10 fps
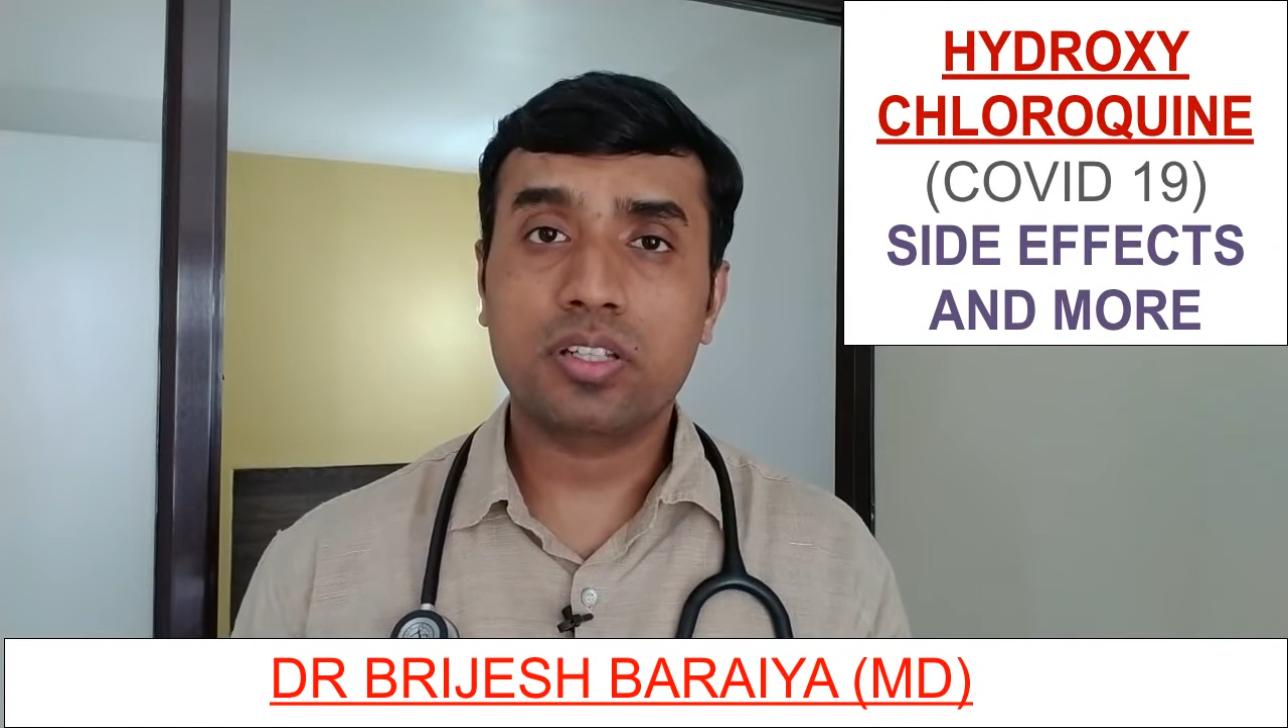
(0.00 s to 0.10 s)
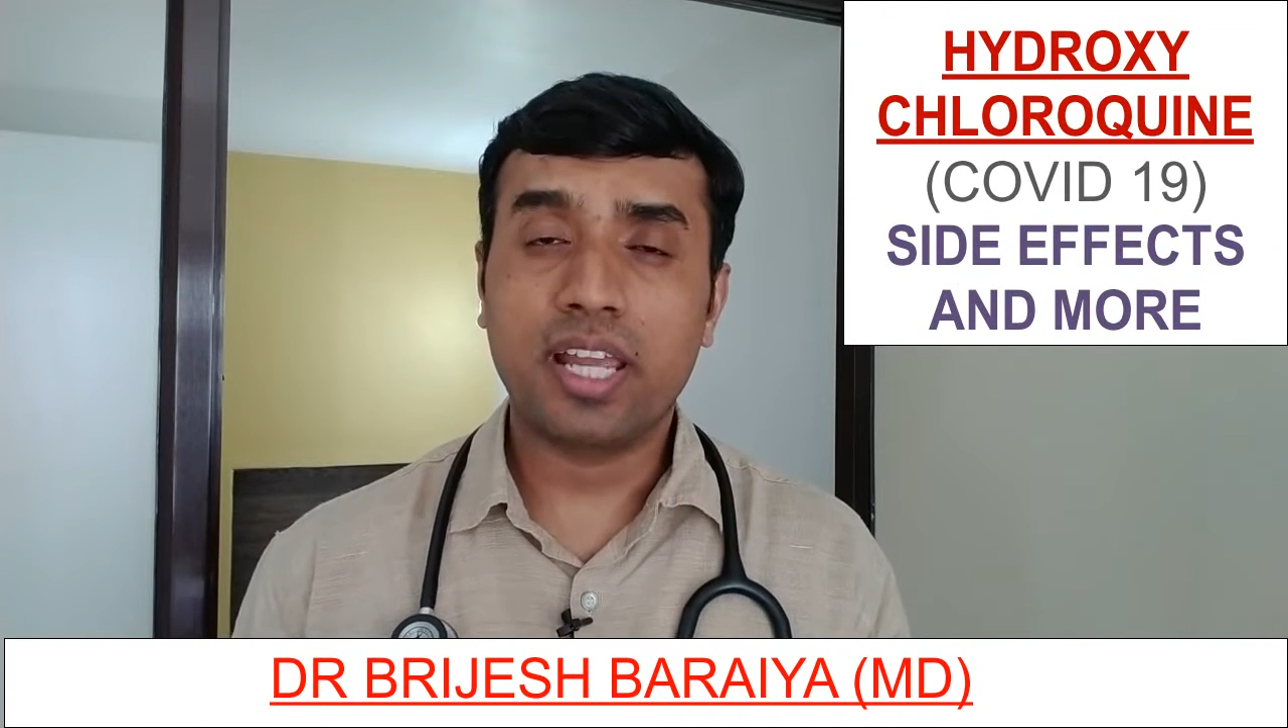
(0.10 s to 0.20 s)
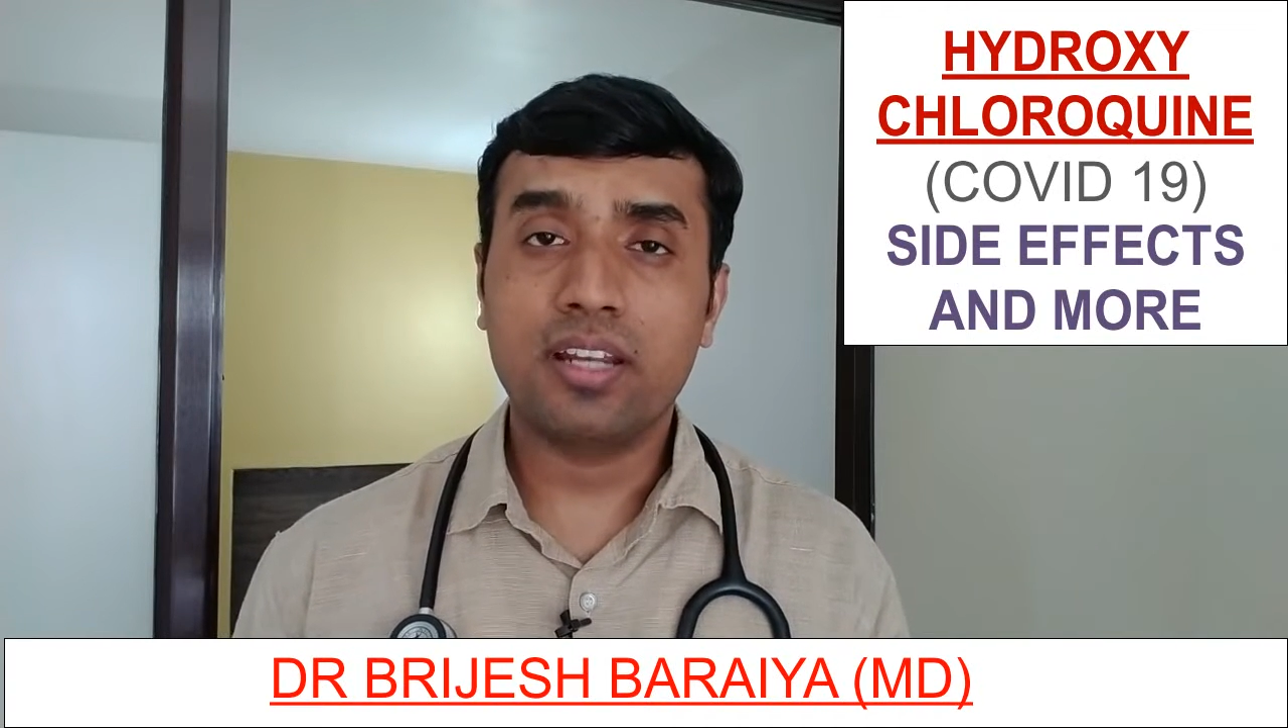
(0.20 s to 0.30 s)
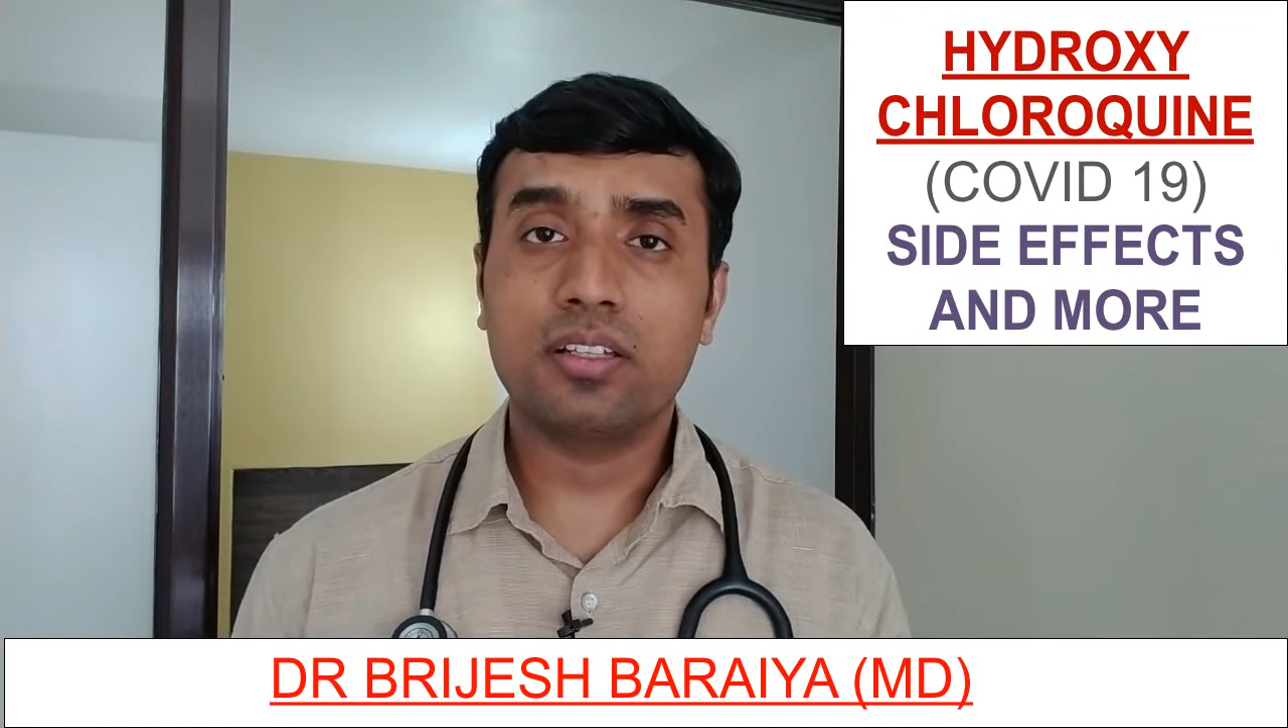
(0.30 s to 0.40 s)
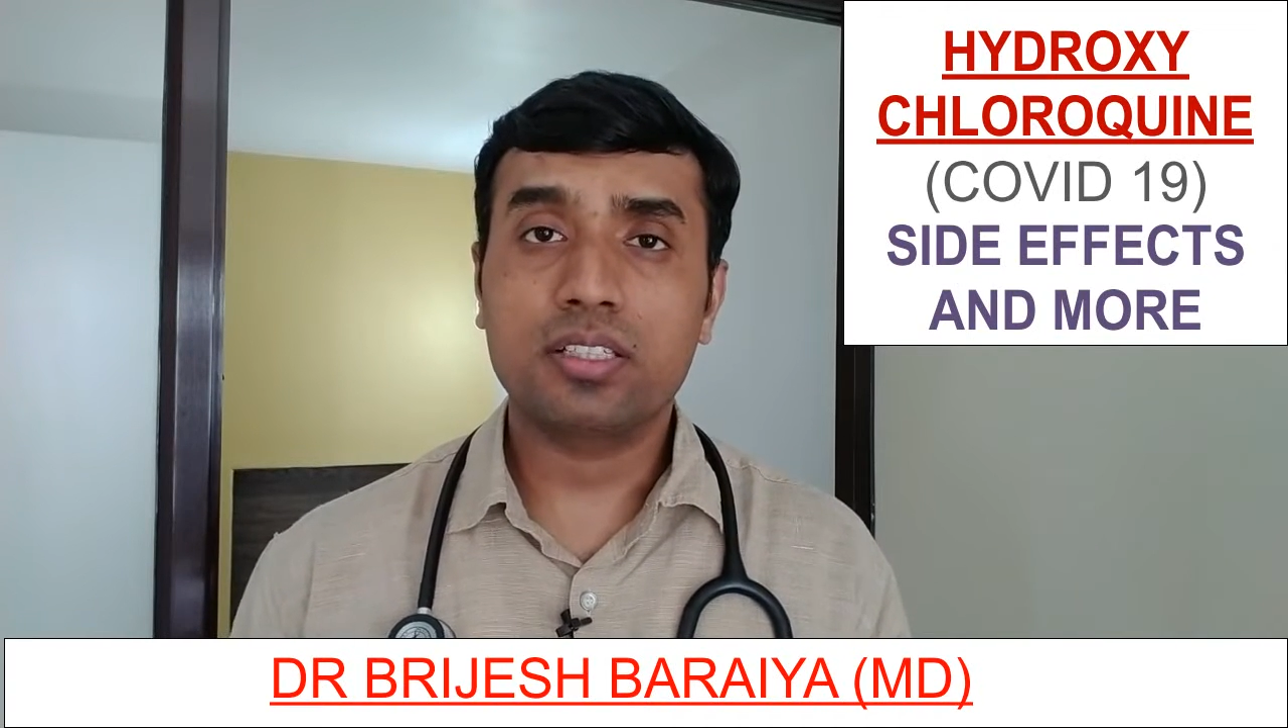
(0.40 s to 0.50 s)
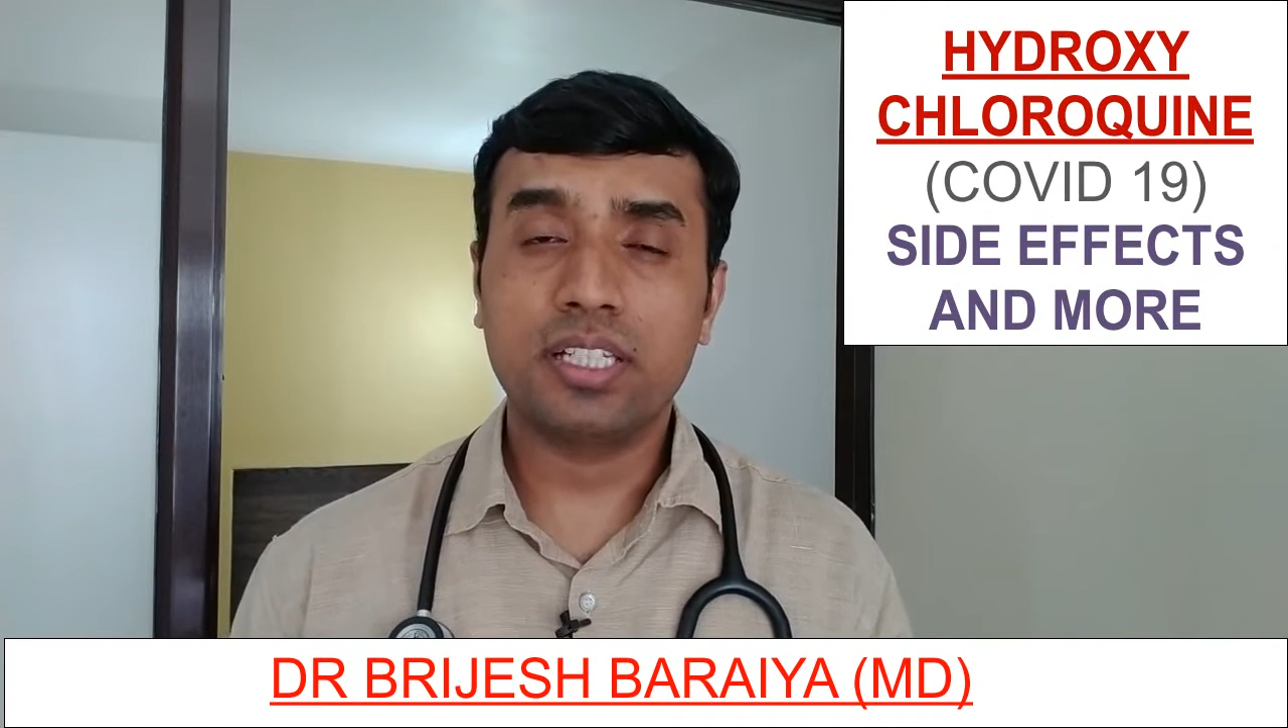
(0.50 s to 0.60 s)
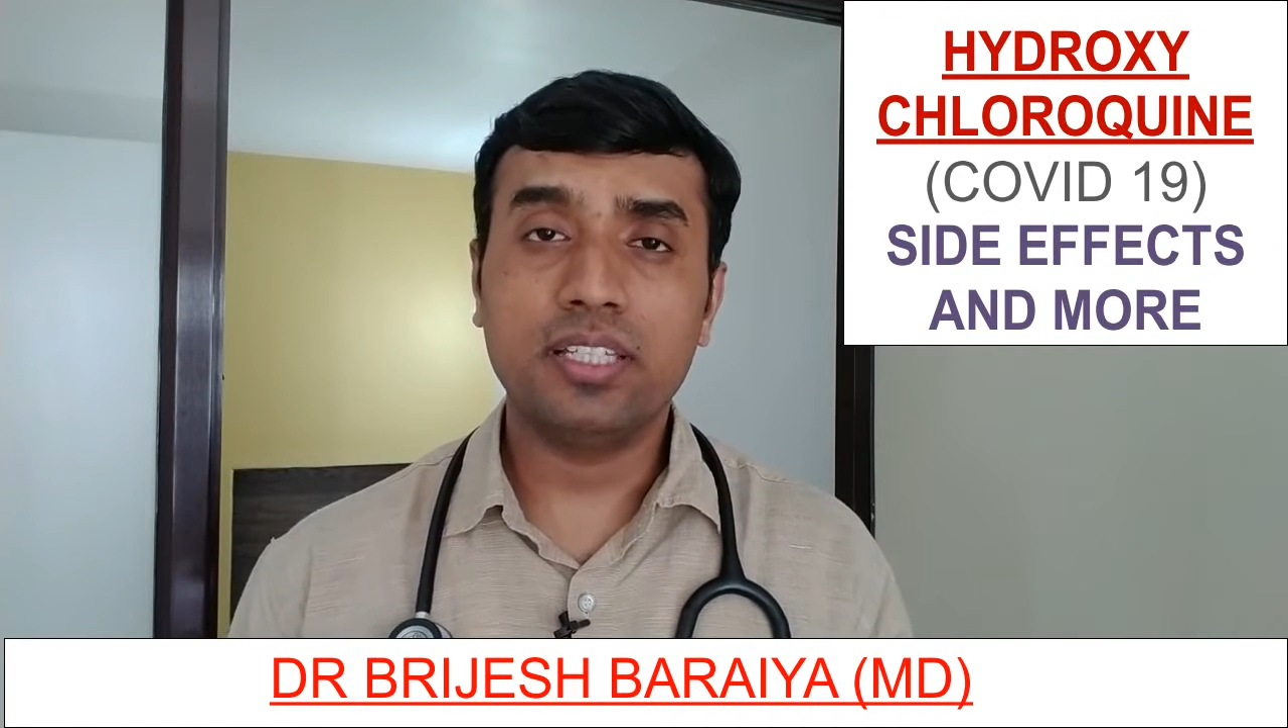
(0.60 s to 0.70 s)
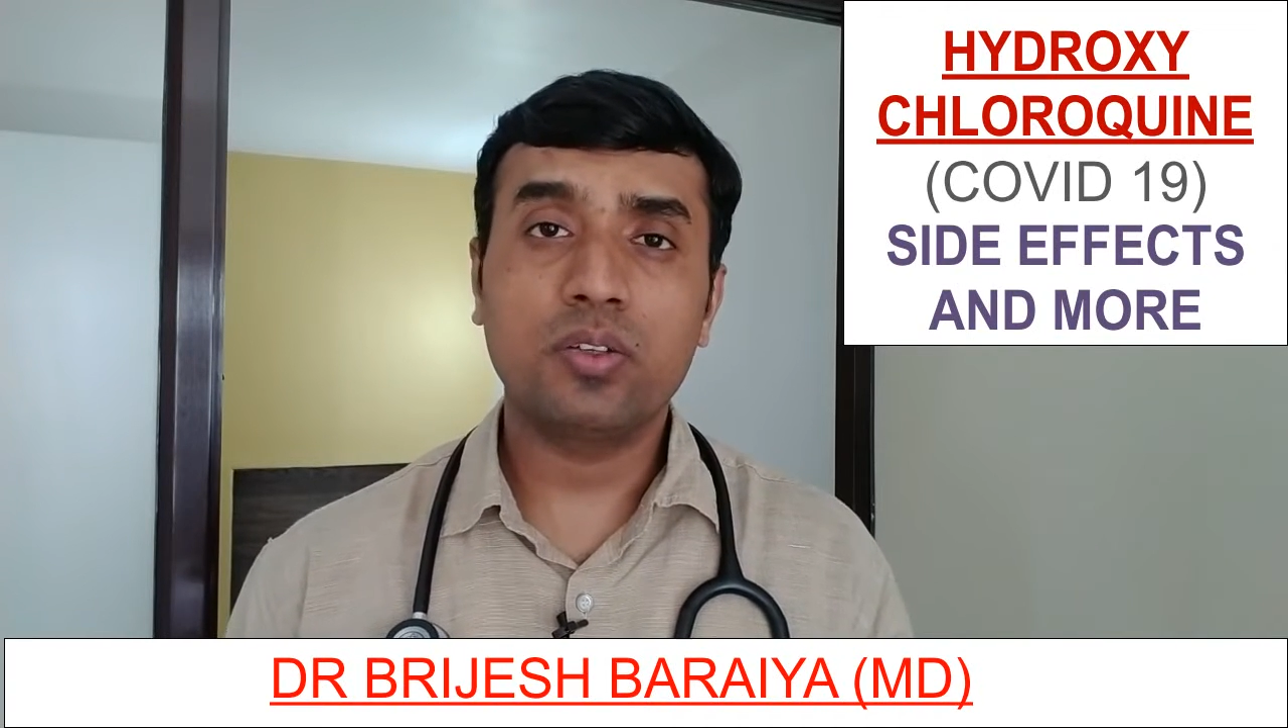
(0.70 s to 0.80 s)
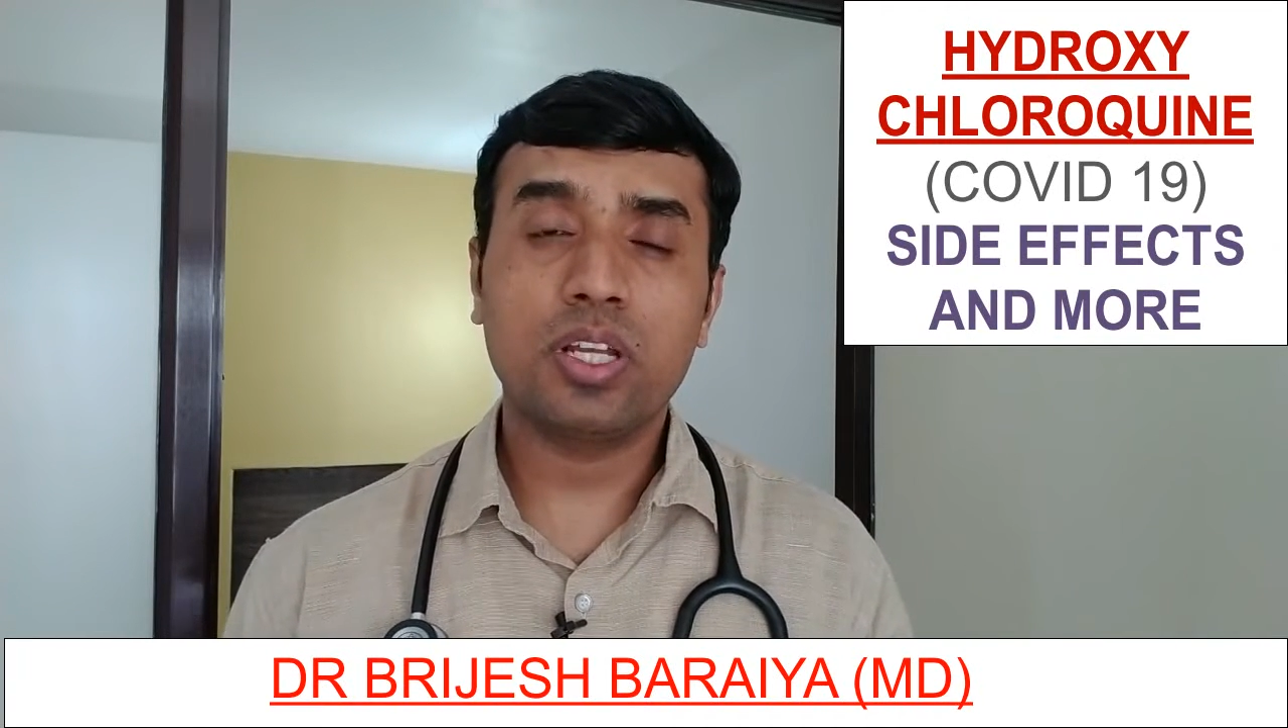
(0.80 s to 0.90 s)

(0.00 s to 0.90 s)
skin